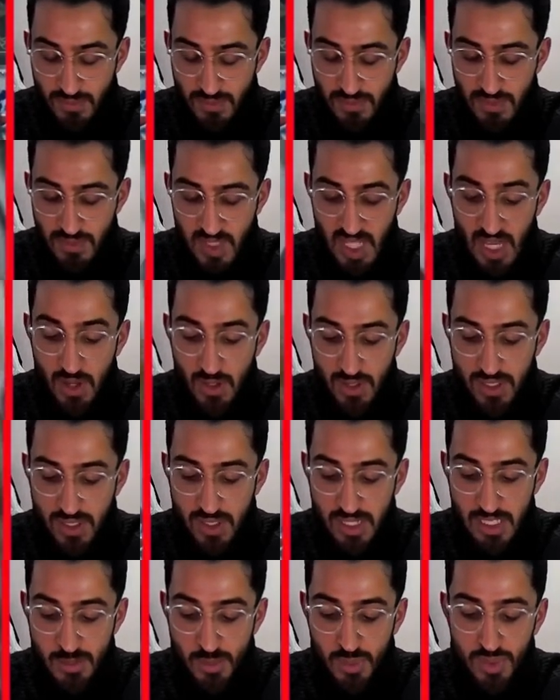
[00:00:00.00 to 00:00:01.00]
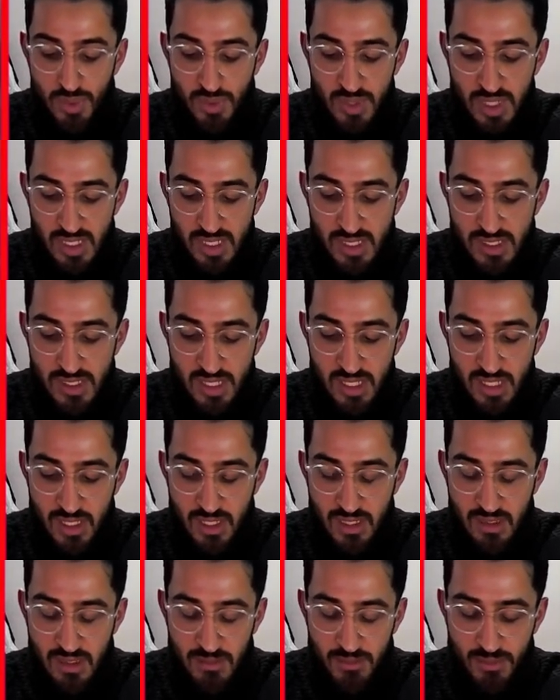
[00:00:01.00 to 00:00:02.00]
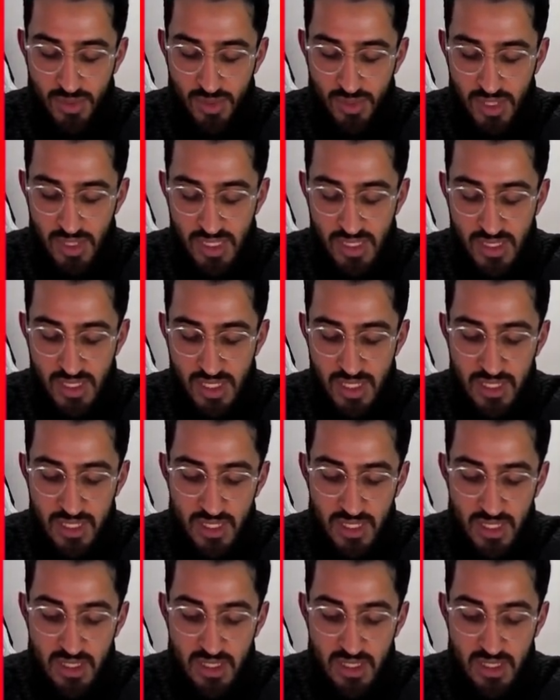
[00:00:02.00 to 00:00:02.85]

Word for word: That Altar is pretty sick, pretty sick.